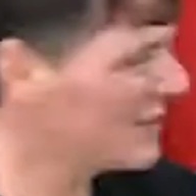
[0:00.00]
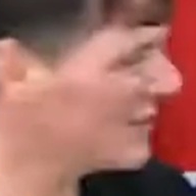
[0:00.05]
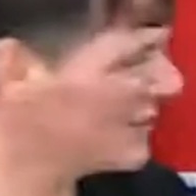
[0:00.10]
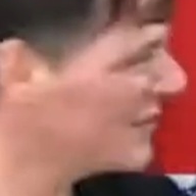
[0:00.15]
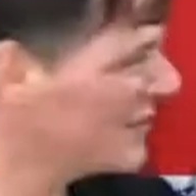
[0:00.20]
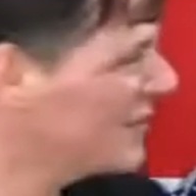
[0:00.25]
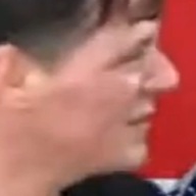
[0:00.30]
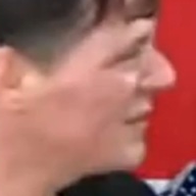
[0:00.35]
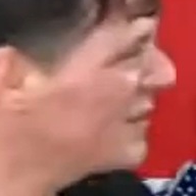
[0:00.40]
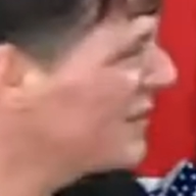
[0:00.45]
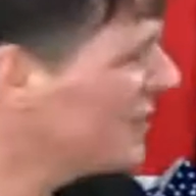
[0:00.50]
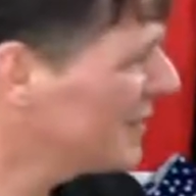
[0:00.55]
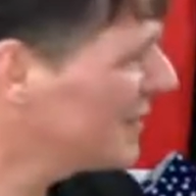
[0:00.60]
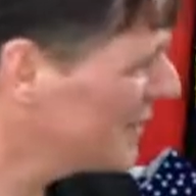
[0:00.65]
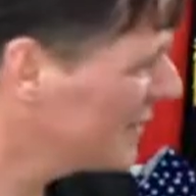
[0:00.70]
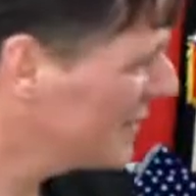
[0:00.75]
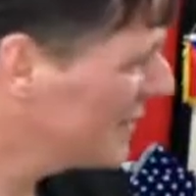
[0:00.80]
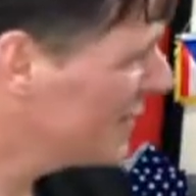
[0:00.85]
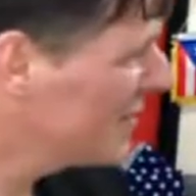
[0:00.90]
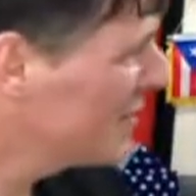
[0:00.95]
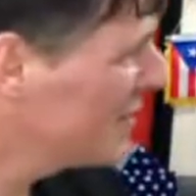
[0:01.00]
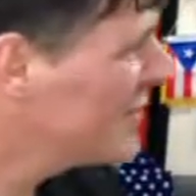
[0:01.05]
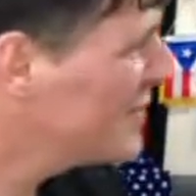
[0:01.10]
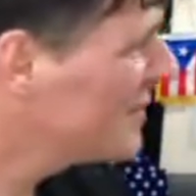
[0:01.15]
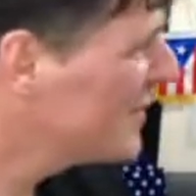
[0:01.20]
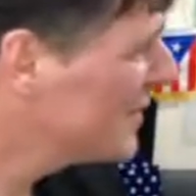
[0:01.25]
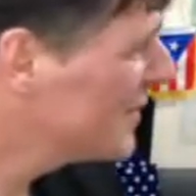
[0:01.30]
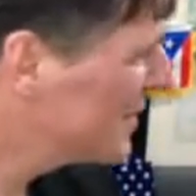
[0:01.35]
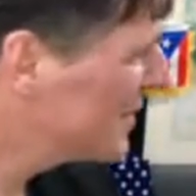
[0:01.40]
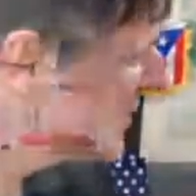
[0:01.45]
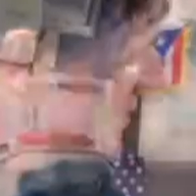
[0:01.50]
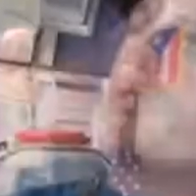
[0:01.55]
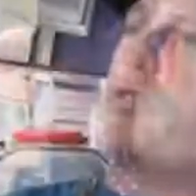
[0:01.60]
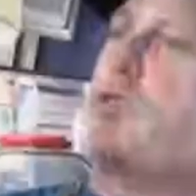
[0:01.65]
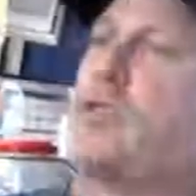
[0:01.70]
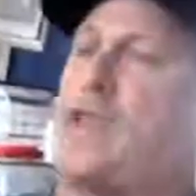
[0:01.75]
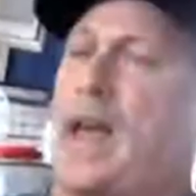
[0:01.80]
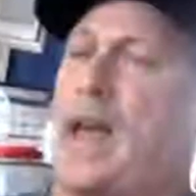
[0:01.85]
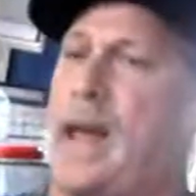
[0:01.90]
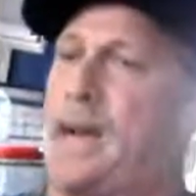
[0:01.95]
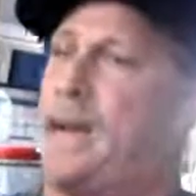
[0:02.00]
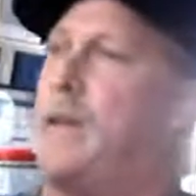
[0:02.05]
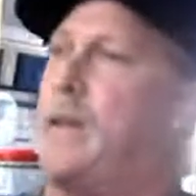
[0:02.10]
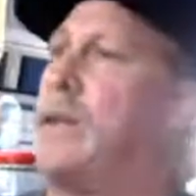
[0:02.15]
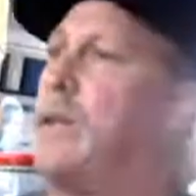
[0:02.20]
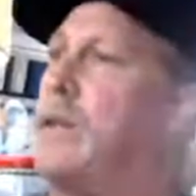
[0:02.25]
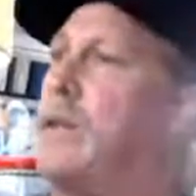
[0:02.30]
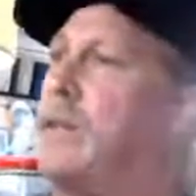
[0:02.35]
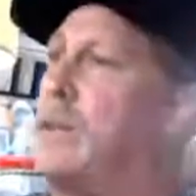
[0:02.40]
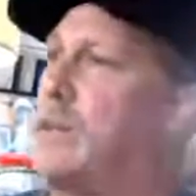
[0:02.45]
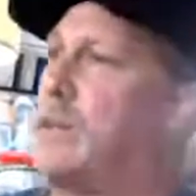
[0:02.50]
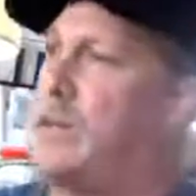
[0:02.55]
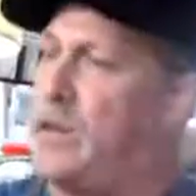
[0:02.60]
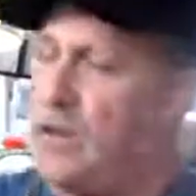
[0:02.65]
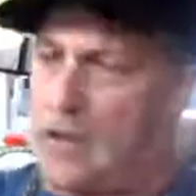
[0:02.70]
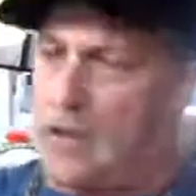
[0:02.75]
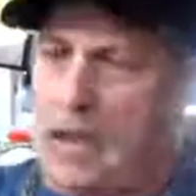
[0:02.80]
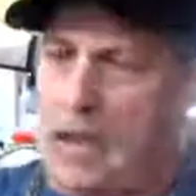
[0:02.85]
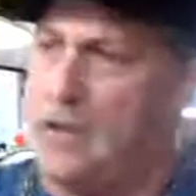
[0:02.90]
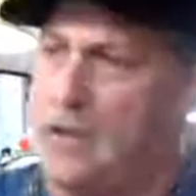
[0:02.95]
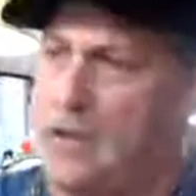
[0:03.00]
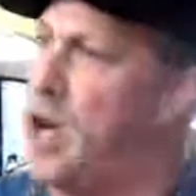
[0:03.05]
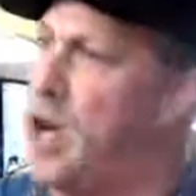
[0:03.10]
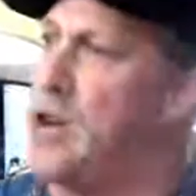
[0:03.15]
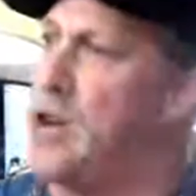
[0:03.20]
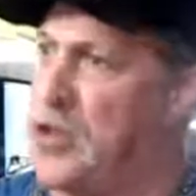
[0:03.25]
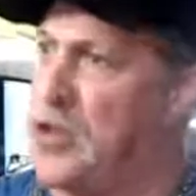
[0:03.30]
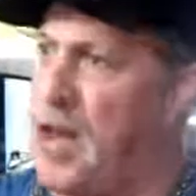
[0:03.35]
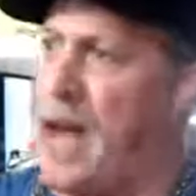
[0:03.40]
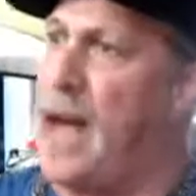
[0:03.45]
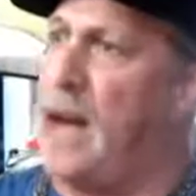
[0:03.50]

There's somebody else that does that.